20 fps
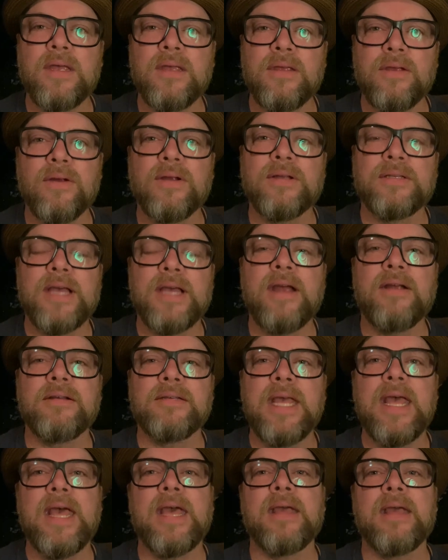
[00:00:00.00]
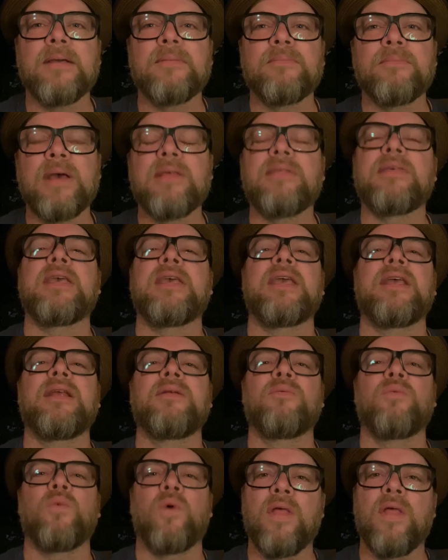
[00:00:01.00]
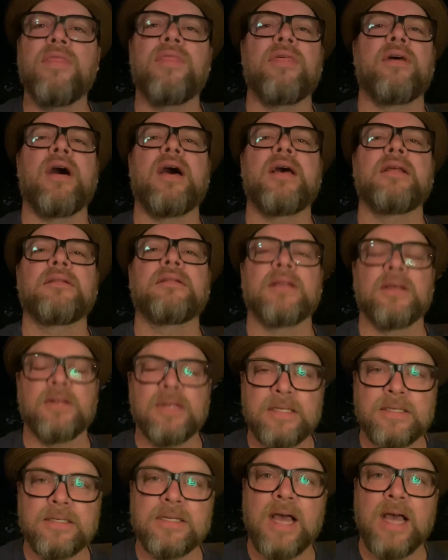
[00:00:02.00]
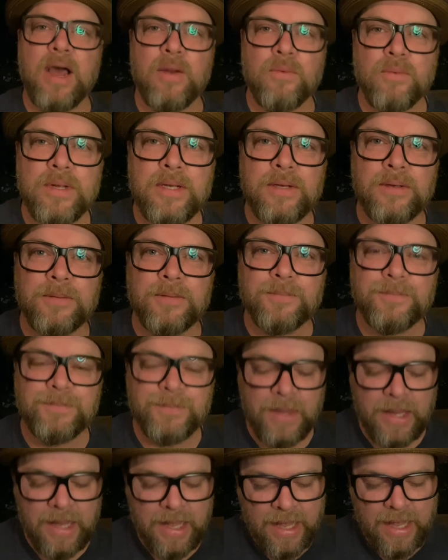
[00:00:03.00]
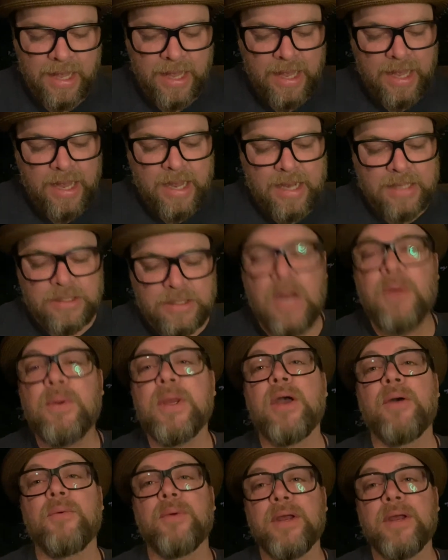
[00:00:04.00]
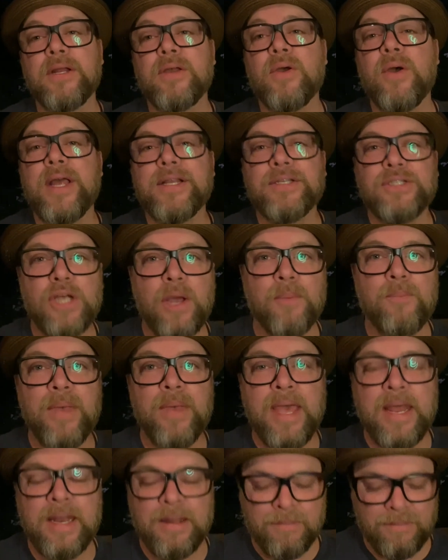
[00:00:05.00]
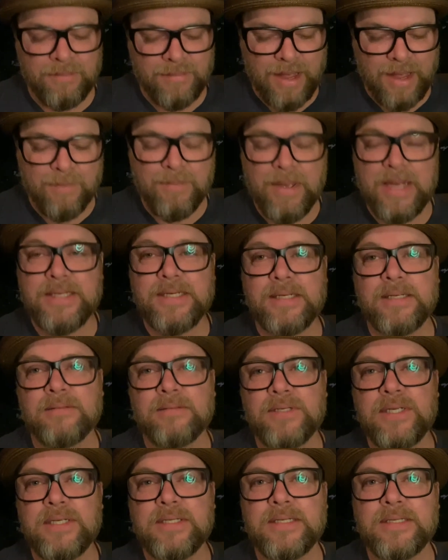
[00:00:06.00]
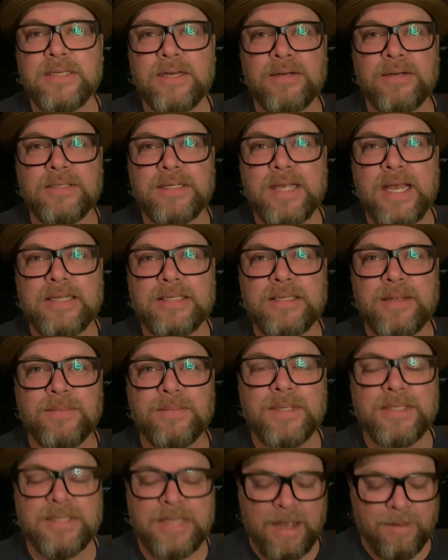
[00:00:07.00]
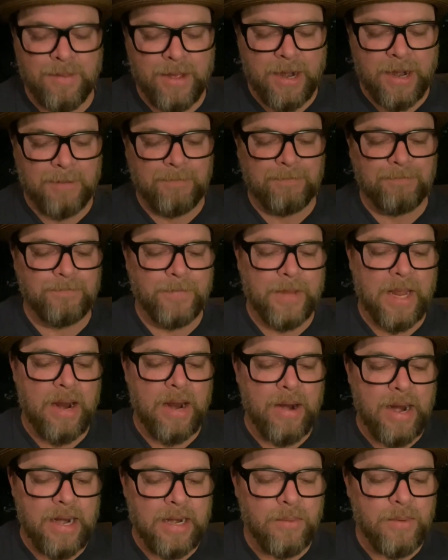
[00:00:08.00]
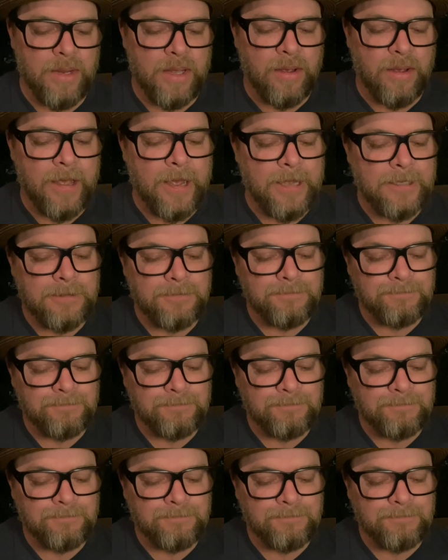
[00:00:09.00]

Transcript: your entire day by thinking one thought that is not real. So here we go. We're going to go ahead and jump in, and I bet you Jesus here has got something to say about it. All right, here we go, guys.